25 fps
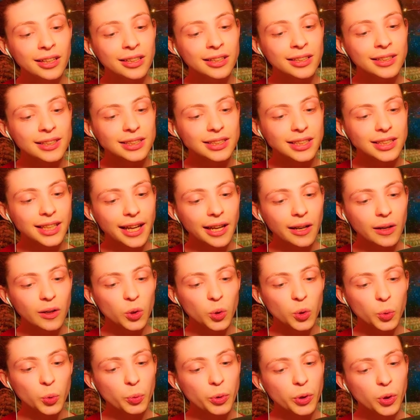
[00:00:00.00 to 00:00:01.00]

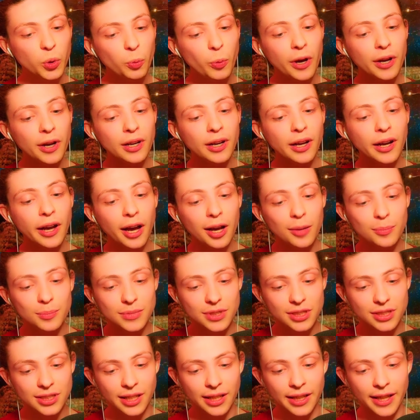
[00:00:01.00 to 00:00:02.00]
Content with what
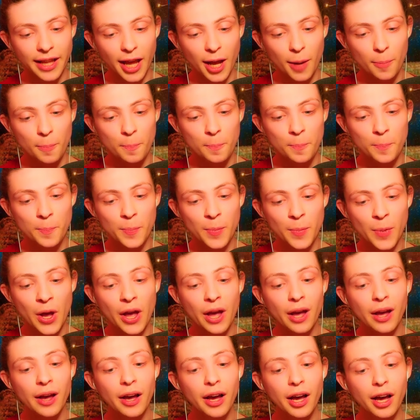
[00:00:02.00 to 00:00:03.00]
comes to them
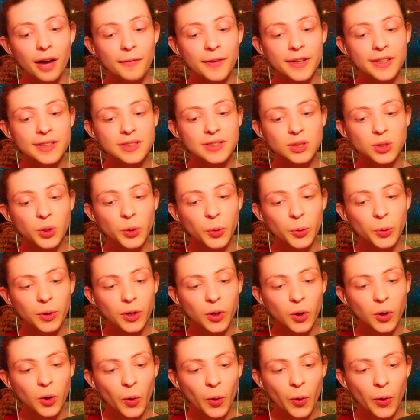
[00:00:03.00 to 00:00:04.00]
of its own
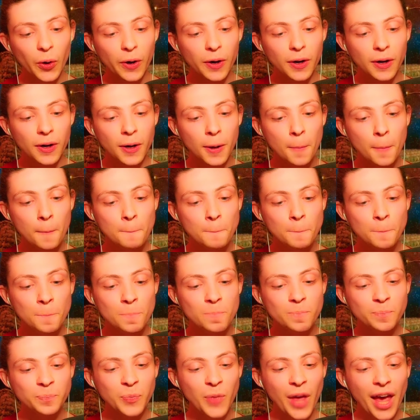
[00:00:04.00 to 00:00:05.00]
accord,
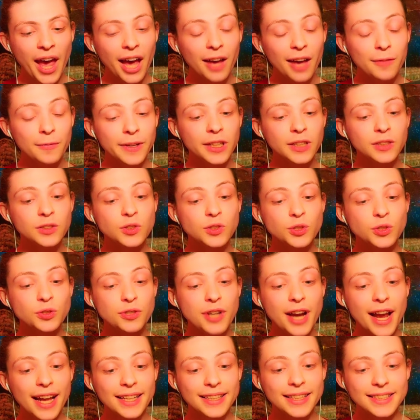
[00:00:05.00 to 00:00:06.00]
having
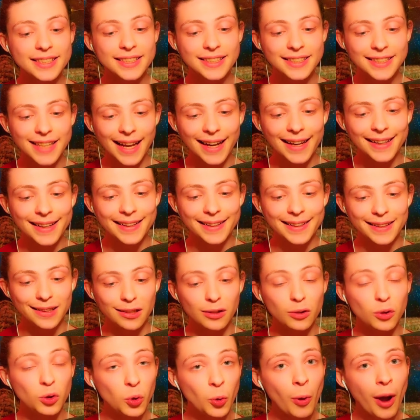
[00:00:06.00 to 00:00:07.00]
transcended
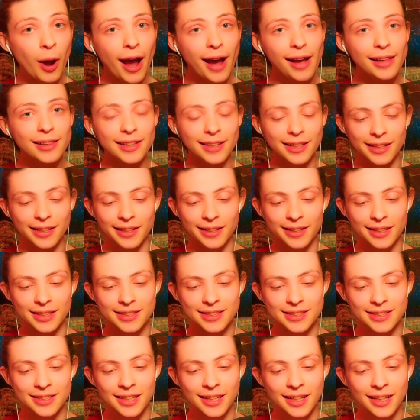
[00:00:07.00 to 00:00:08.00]
the
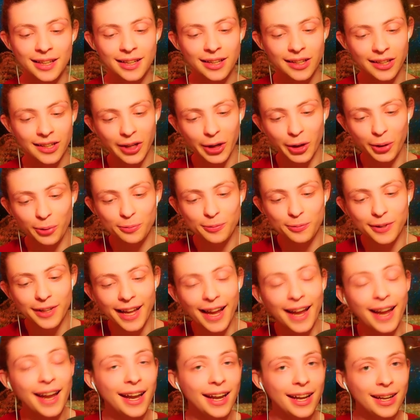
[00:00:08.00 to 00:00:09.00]
dualities of
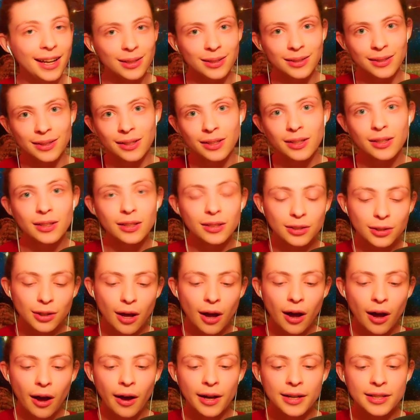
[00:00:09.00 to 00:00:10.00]
gain,
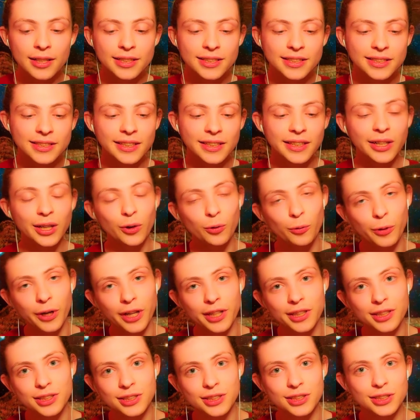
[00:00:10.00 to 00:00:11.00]
loss,
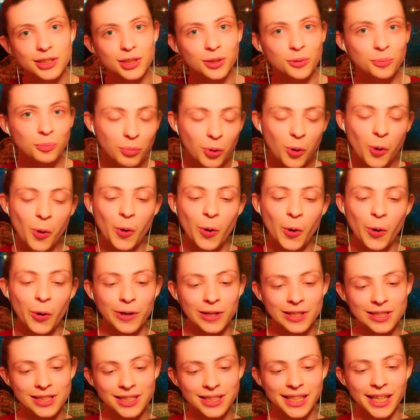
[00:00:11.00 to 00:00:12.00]
rich and
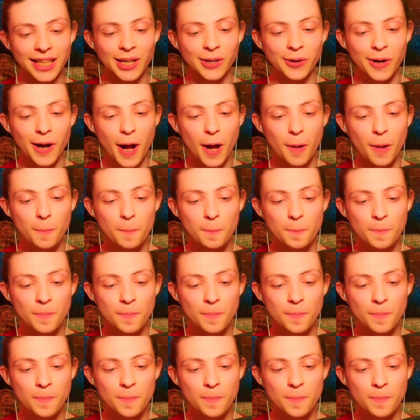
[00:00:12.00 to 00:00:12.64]
poor, etc.,